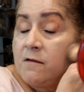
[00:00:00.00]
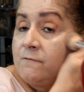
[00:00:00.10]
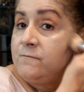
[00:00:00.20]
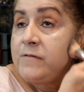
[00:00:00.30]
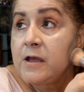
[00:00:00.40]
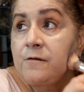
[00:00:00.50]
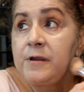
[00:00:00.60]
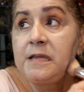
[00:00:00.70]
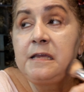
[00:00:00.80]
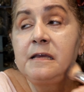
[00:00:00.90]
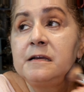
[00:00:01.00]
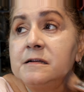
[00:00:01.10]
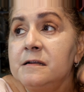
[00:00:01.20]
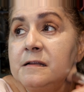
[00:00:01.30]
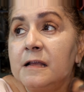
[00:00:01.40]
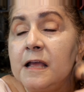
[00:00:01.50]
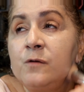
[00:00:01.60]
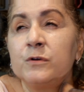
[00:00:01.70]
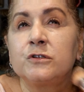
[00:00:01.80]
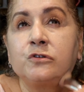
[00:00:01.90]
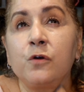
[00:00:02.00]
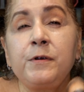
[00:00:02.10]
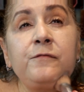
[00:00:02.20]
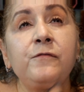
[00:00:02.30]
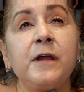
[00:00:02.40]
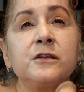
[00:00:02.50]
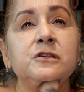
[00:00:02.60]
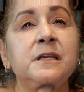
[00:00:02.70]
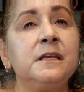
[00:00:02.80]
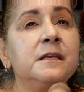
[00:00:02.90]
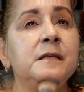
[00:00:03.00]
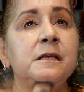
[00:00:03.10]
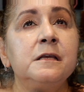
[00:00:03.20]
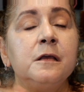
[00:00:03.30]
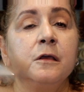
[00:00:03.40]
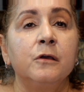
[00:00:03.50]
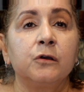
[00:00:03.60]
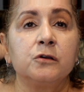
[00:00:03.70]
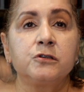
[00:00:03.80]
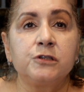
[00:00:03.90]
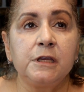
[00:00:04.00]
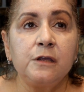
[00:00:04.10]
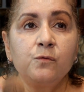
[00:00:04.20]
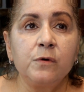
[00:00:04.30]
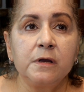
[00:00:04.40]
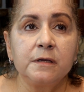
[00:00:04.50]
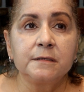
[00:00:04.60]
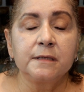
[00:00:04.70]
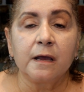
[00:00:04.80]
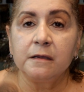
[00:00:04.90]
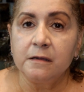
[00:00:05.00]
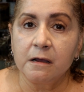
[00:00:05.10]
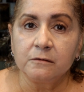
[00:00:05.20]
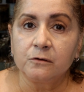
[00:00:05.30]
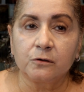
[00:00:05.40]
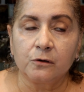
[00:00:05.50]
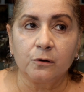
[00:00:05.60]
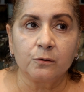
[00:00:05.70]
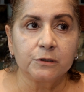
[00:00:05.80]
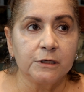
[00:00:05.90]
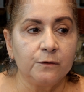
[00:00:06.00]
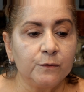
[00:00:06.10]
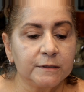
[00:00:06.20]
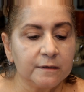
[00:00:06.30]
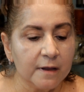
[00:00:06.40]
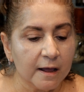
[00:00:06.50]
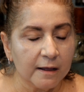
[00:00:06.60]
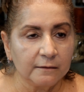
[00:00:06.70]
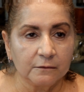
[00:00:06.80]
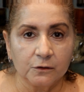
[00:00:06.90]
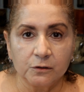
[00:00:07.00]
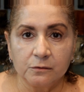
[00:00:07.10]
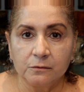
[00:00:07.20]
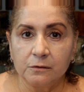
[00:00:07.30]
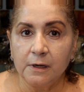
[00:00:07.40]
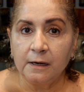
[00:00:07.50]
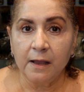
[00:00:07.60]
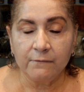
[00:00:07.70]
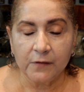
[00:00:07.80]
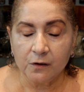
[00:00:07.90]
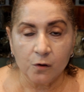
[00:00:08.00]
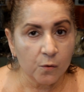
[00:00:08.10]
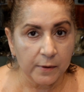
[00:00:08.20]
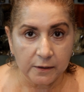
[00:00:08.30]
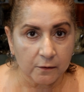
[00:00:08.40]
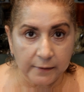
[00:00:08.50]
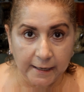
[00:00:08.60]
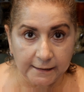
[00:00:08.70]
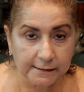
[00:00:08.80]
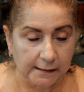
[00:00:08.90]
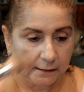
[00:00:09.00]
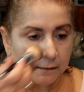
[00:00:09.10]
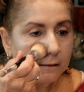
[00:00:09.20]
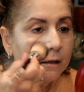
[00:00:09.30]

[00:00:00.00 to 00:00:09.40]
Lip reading: It was so refreshing, because she was a young girl. She was not 11 going on 18.